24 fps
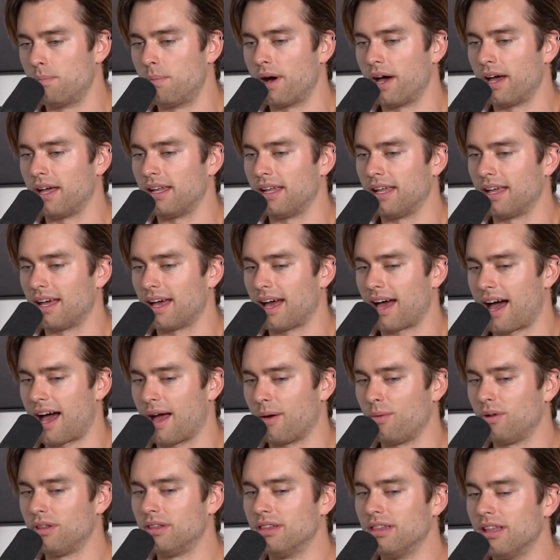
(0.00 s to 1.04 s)
But
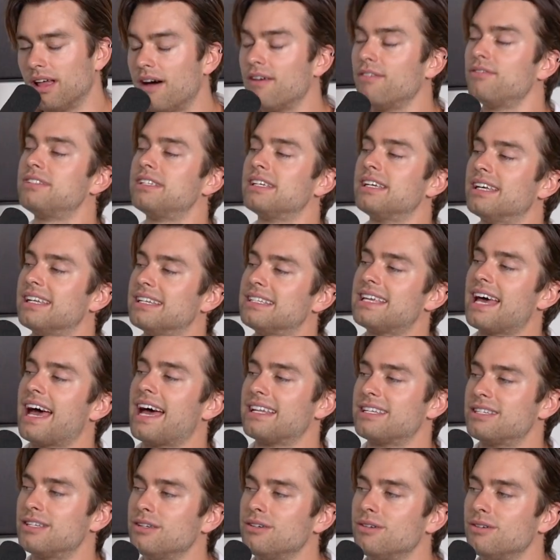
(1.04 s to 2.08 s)
I would love to get a
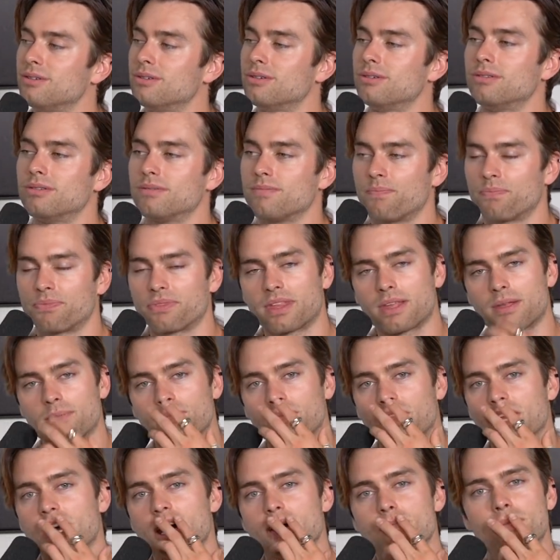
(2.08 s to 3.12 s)
tattoo
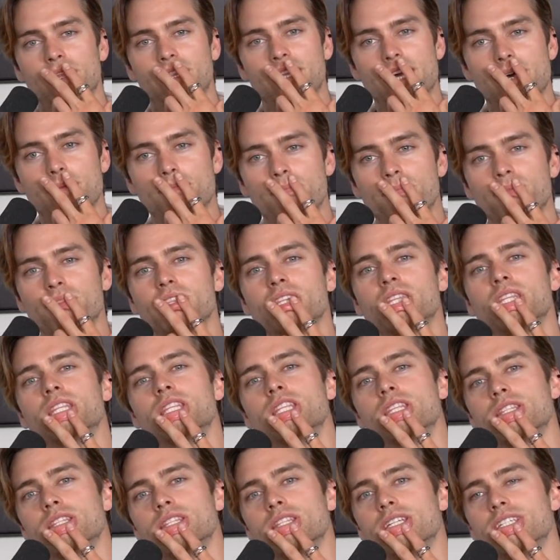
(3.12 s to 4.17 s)
on my lip
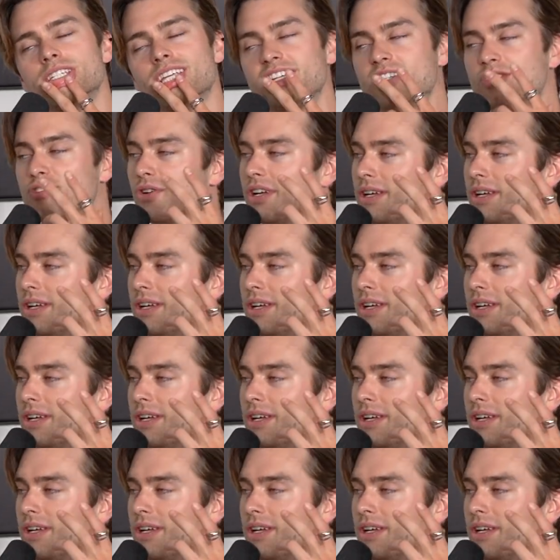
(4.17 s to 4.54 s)
that says